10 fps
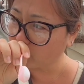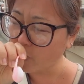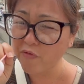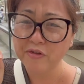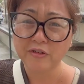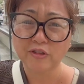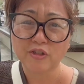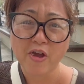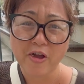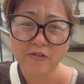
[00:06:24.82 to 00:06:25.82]
I think it's
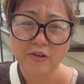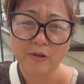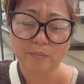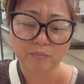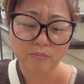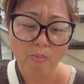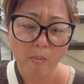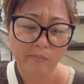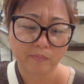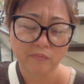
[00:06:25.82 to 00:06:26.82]
candy.
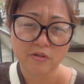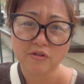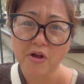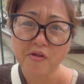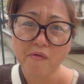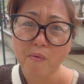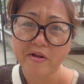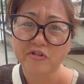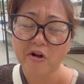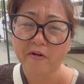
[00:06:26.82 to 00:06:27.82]
It's not even
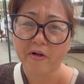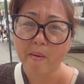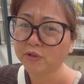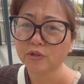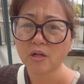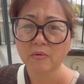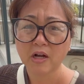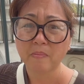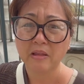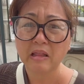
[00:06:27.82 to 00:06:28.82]
white chocolate. Do not
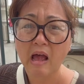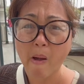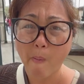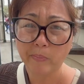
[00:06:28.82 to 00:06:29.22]
recommend that.